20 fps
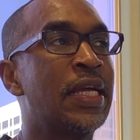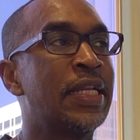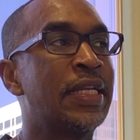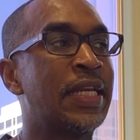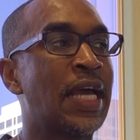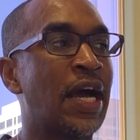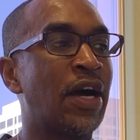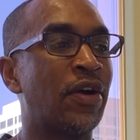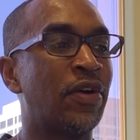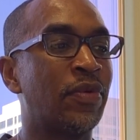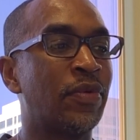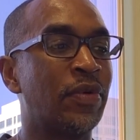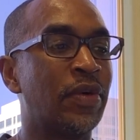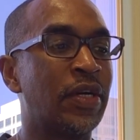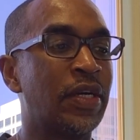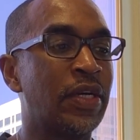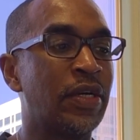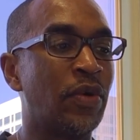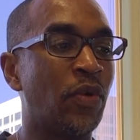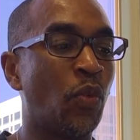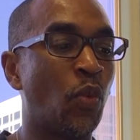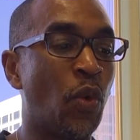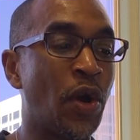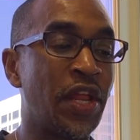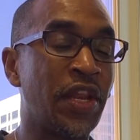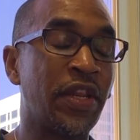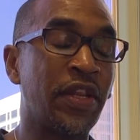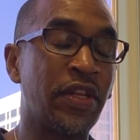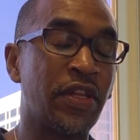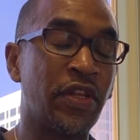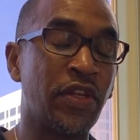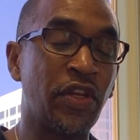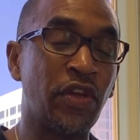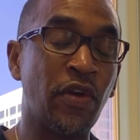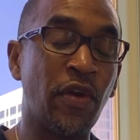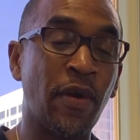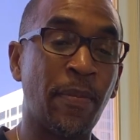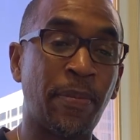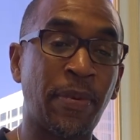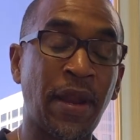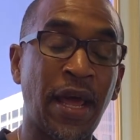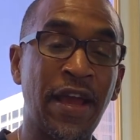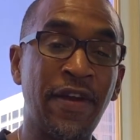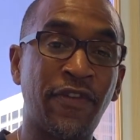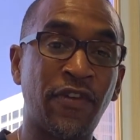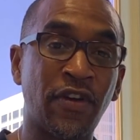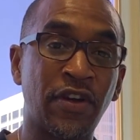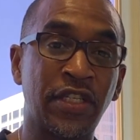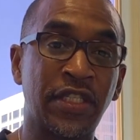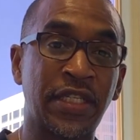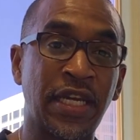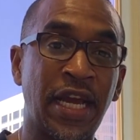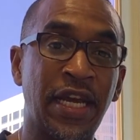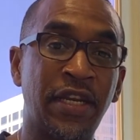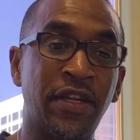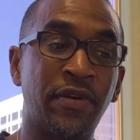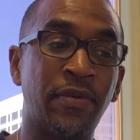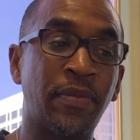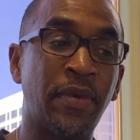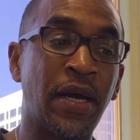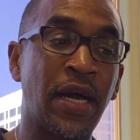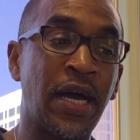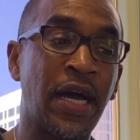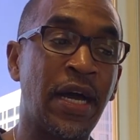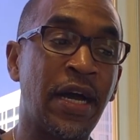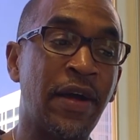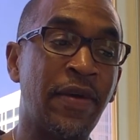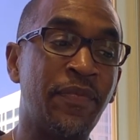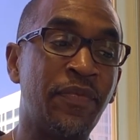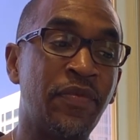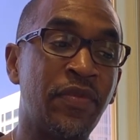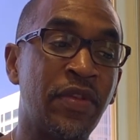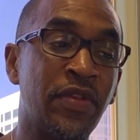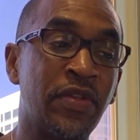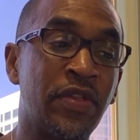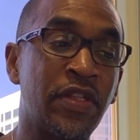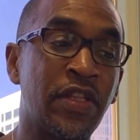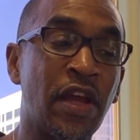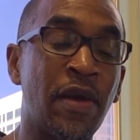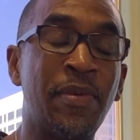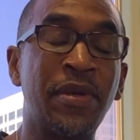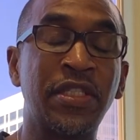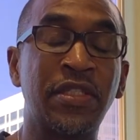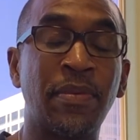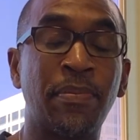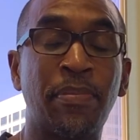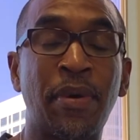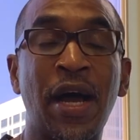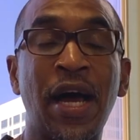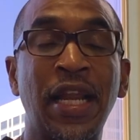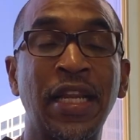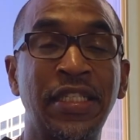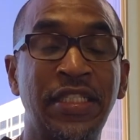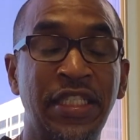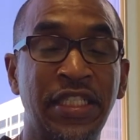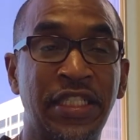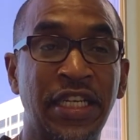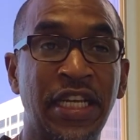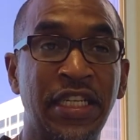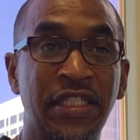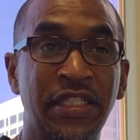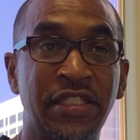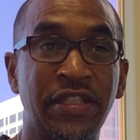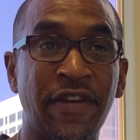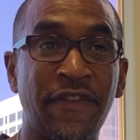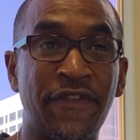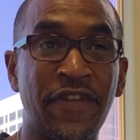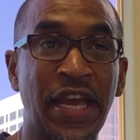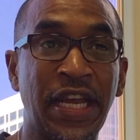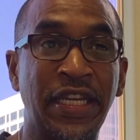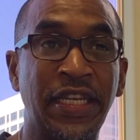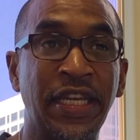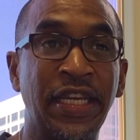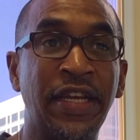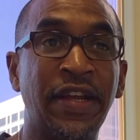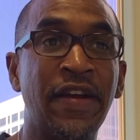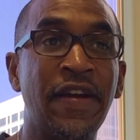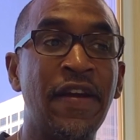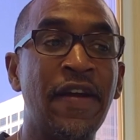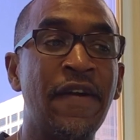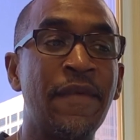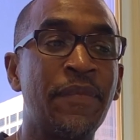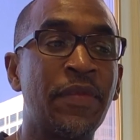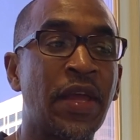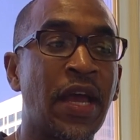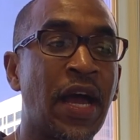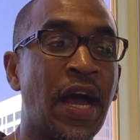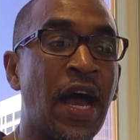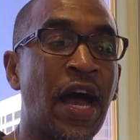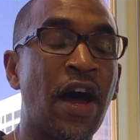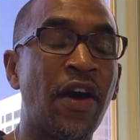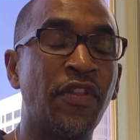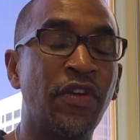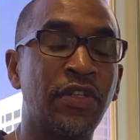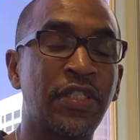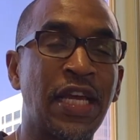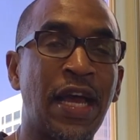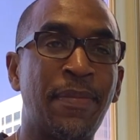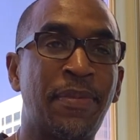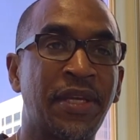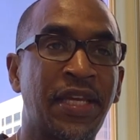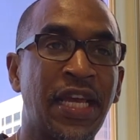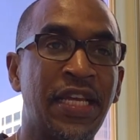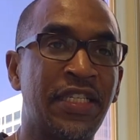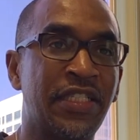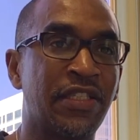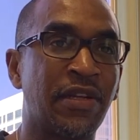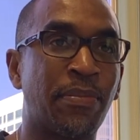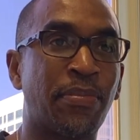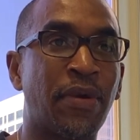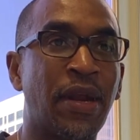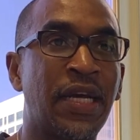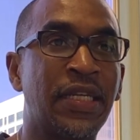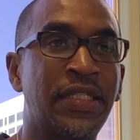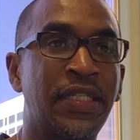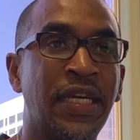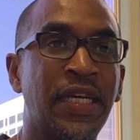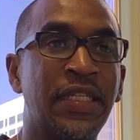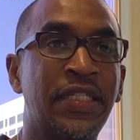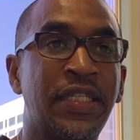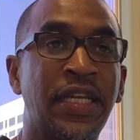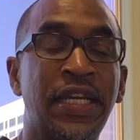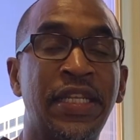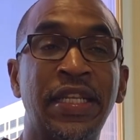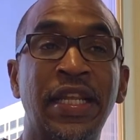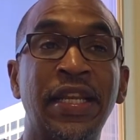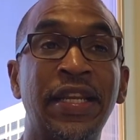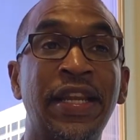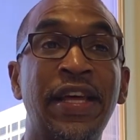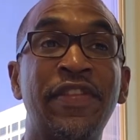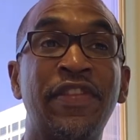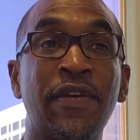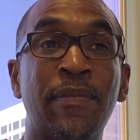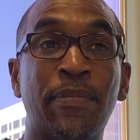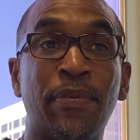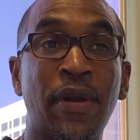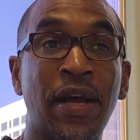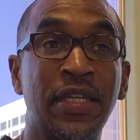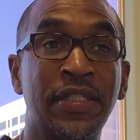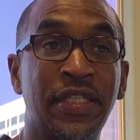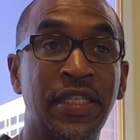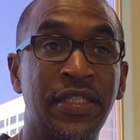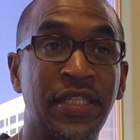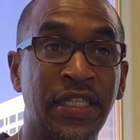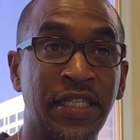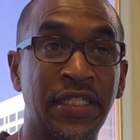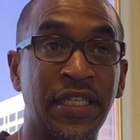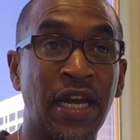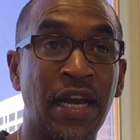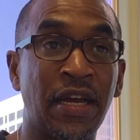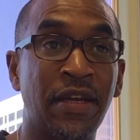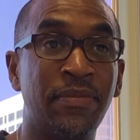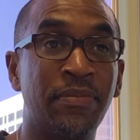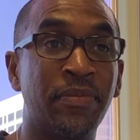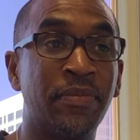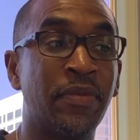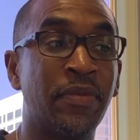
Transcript: Now, when you apply for asylum, there have been some policy changes affecting how those applications are processed and the length of processing time.